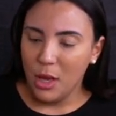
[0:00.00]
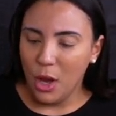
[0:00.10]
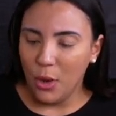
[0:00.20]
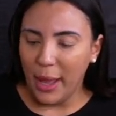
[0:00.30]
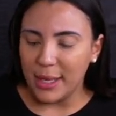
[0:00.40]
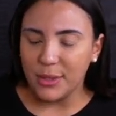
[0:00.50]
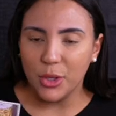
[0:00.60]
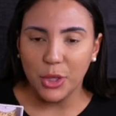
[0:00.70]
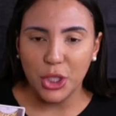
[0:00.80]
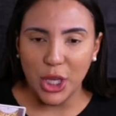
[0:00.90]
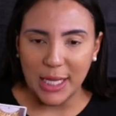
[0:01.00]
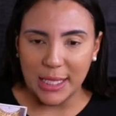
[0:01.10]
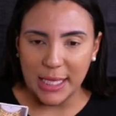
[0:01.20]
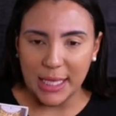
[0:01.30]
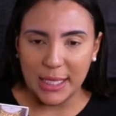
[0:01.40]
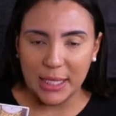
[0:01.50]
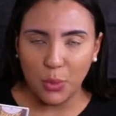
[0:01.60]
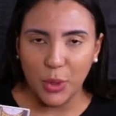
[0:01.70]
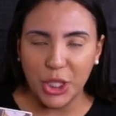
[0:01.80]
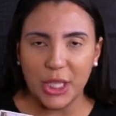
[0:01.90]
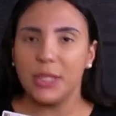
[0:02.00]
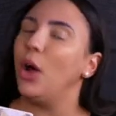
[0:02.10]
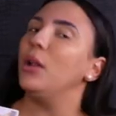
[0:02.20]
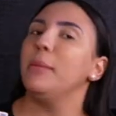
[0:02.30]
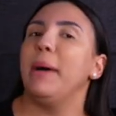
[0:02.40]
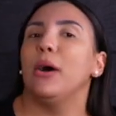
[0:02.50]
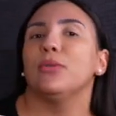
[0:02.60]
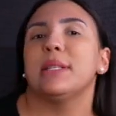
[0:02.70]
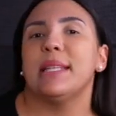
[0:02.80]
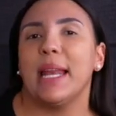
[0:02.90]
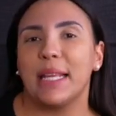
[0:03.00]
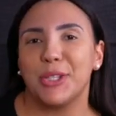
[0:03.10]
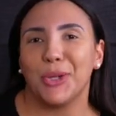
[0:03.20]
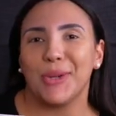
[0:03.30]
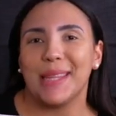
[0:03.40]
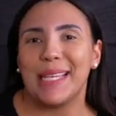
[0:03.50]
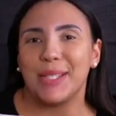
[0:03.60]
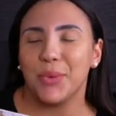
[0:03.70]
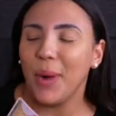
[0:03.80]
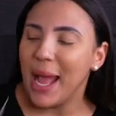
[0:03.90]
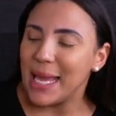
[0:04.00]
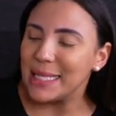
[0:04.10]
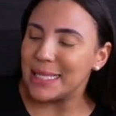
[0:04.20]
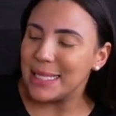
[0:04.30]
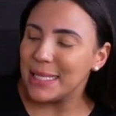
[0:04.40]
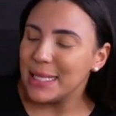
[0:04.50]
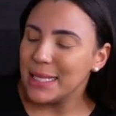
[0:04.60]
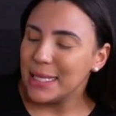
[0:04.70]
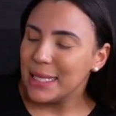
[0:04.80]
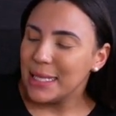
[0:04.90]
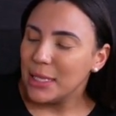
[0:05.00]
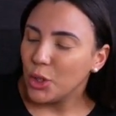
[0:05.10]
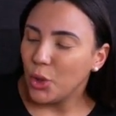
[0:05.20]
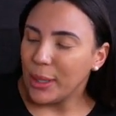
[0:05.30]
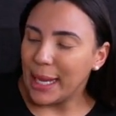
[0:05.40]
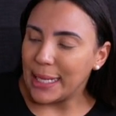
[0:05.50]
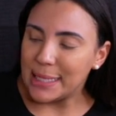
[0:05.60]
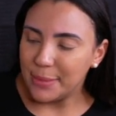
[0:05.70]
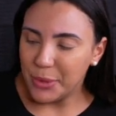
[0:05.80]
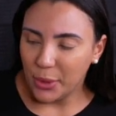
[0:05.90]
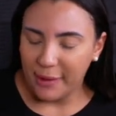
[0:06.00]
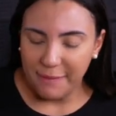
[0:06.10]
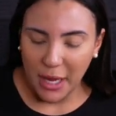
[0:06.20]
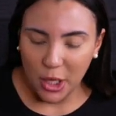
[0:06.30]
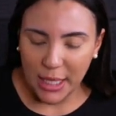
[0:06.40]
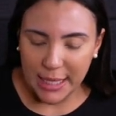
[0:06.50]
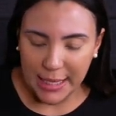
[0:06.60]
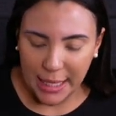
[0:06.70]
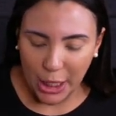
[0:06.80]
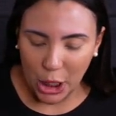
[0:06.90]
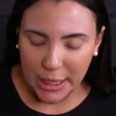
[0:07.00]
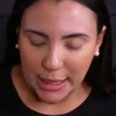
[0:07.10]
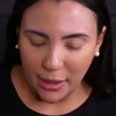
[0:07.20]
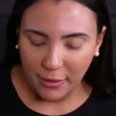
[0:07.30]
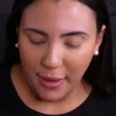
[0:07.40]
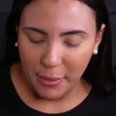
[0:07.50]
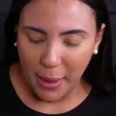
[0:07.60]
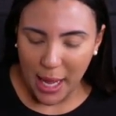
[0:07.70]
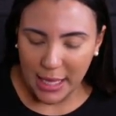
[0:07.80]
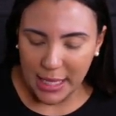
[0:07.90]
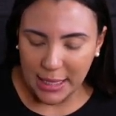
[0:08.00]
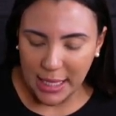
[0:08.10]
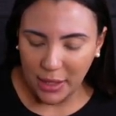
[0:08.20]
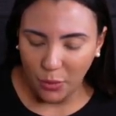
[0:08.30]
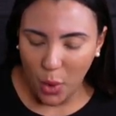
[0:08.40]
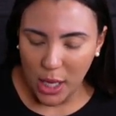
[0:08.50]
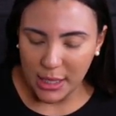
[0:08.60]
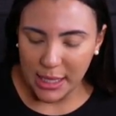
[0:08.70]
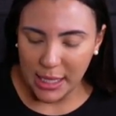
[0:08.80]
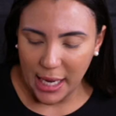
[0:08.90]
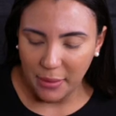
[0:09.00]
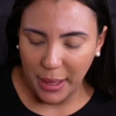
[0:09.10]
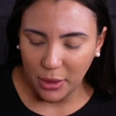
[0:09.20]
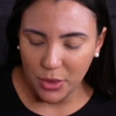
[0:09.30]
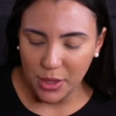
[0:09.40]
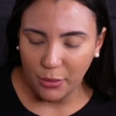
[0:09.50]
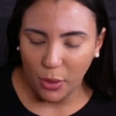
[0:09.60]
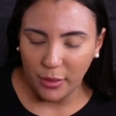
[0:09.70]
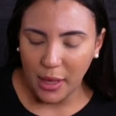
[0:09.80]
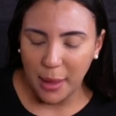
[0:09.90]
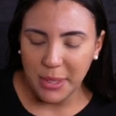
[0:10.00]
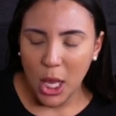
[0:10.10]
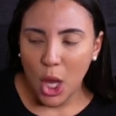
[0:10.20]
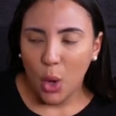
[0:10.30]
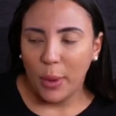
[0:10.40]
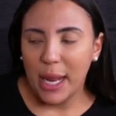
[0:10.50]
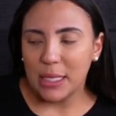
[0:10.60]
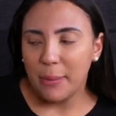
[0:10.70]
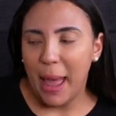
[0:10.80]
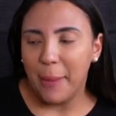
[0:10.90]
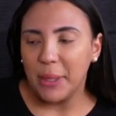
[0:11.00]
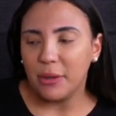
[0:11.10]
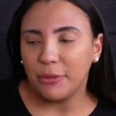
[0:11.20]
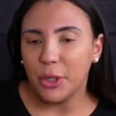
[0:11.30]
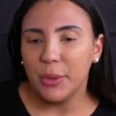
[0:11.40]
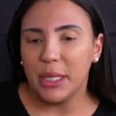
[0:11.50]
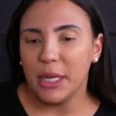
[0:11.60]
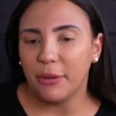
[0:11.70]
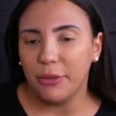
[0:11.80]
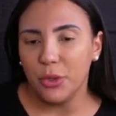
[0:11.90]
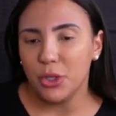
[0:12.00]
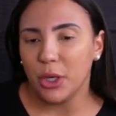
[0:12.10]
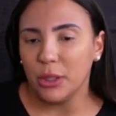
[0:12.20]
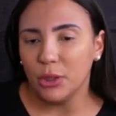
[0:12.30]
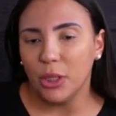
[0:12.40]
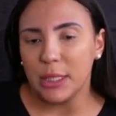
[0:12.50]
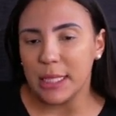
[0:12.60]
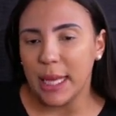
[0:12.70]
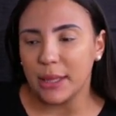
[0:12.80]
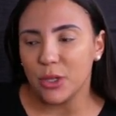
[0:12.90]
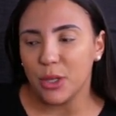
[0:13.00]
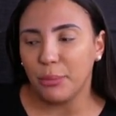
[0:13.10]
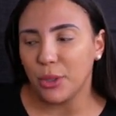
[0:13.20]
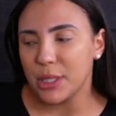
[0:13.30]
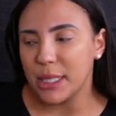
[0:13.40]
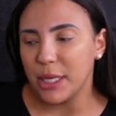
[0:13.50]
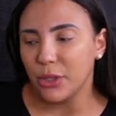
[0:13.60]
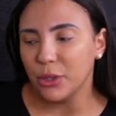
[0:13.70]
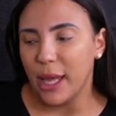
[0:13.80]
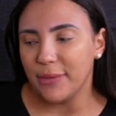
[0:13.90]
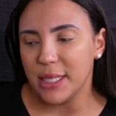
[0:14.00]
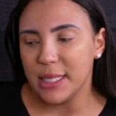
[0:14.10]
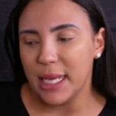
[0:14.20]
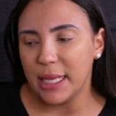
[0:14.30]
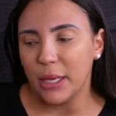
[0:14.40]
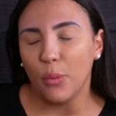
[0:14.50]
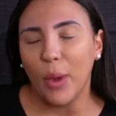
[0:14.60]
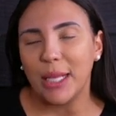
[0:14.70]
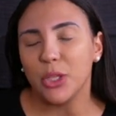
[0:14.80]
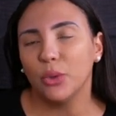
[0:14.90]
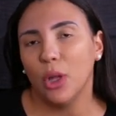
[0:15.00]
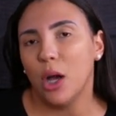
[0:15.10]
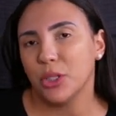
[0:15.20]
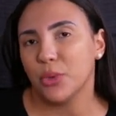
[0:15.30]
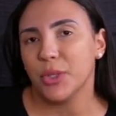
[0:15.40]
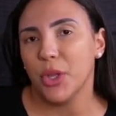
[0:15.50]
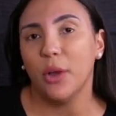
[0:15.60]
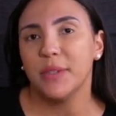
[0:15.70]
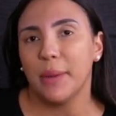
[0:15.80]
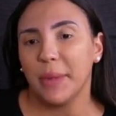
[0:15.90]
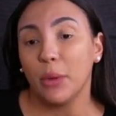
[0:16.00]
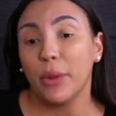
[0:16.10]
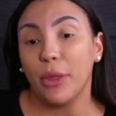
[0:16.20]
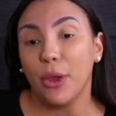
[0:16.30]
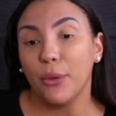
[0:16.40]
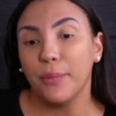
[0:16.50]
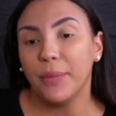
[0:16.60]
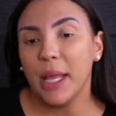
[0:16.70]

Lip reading: Okay, so the Justice, which is all about setting certain things right, creating some sort of fairness here, is clarified by the 10 of Wands, the Knight of Pentacles, and the 4 of Cups. What ends up happening for you in the near future, it looks like there's a person in your life that's taking way too long to resolve something with you.